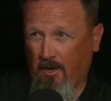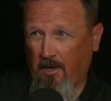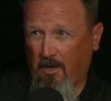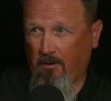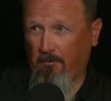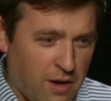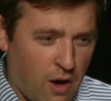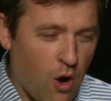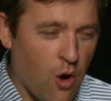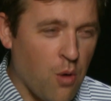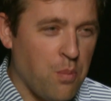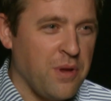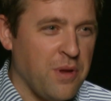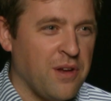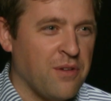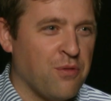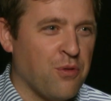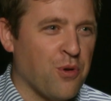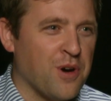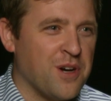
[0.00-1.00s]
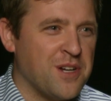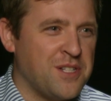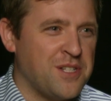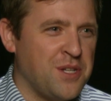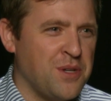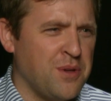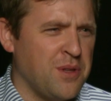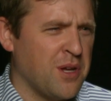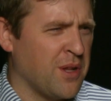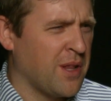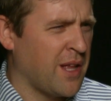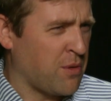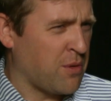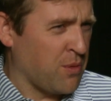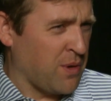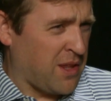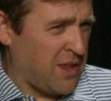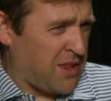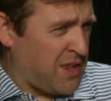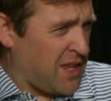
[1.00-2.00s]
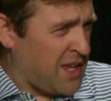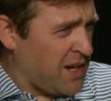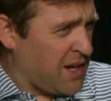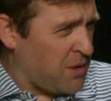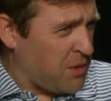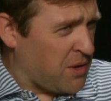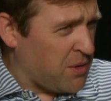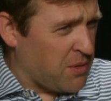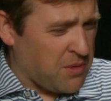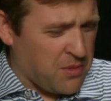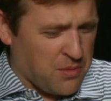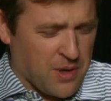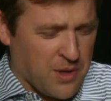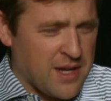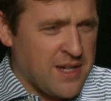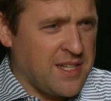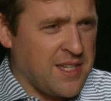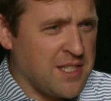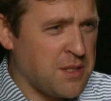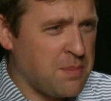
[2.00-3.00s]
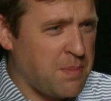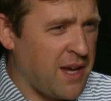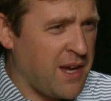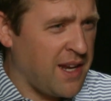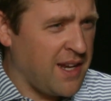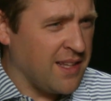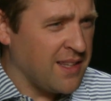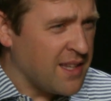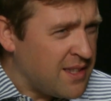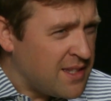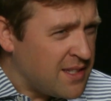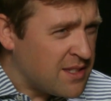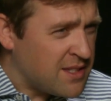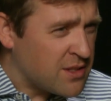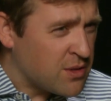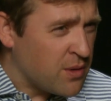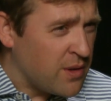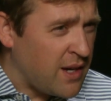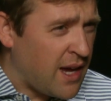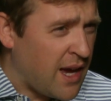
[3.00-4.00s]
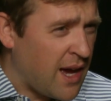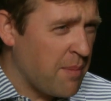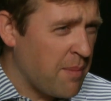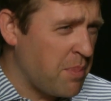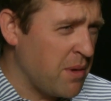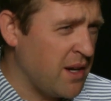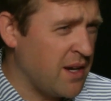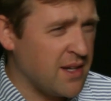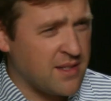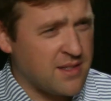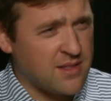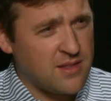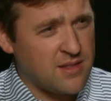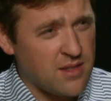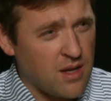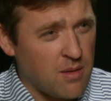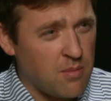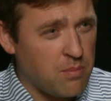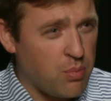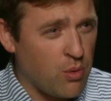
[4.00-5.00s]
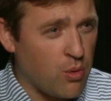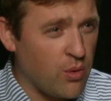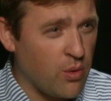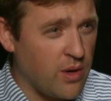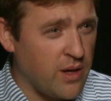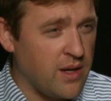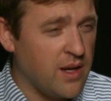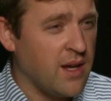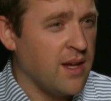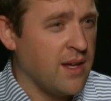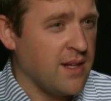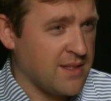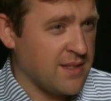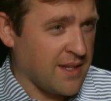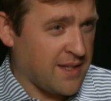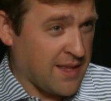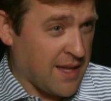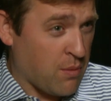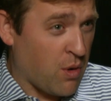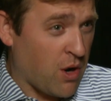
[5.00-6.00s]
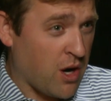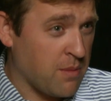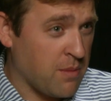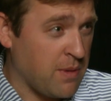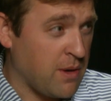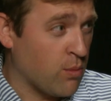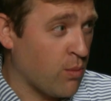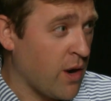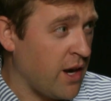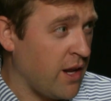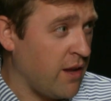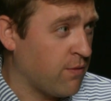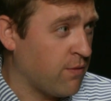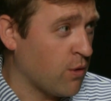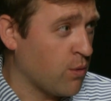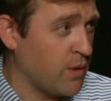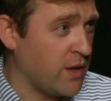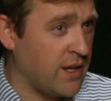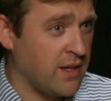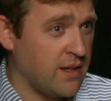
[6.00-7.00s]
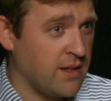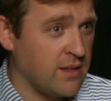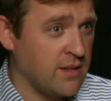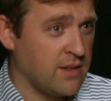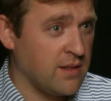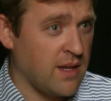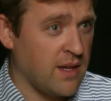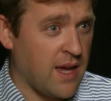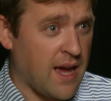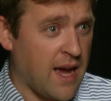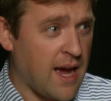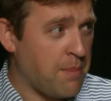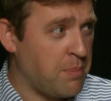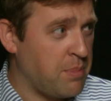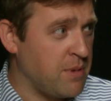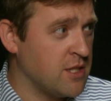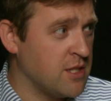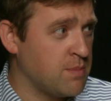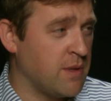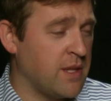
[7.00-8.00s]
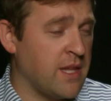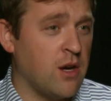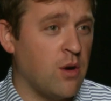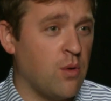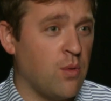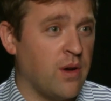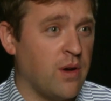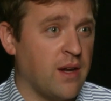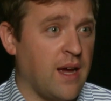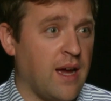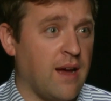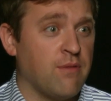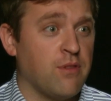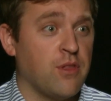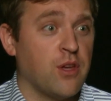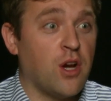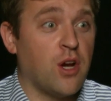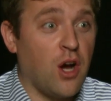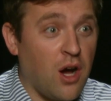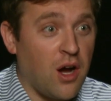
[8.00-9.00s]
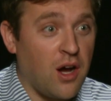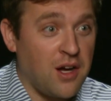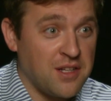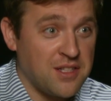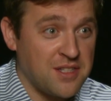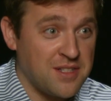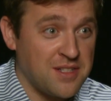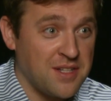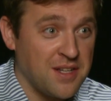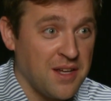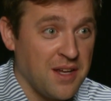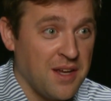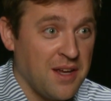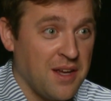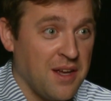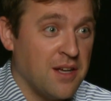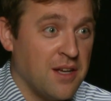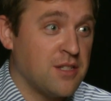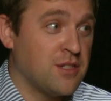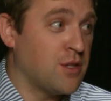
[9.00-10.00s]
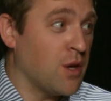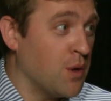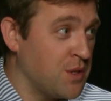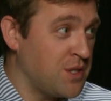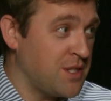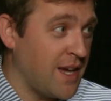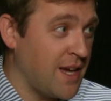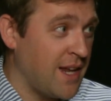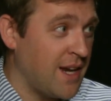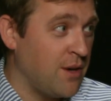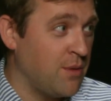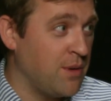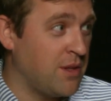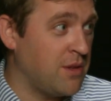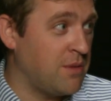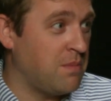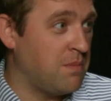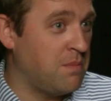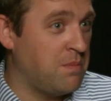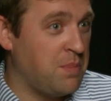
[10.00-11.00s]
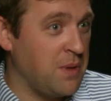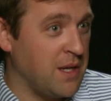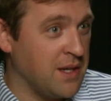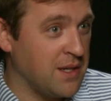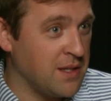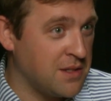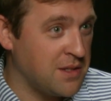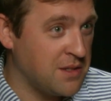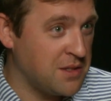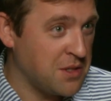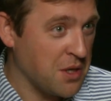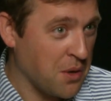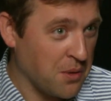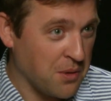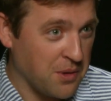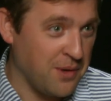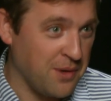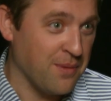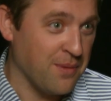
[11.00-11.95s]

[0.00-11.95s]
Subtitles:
They're kind of hoping for it too. They're like, we think we're anticipating that this is going to happen at some point. It's like they want to be ready for when it happens, but they don't want to have the cost associated with being totally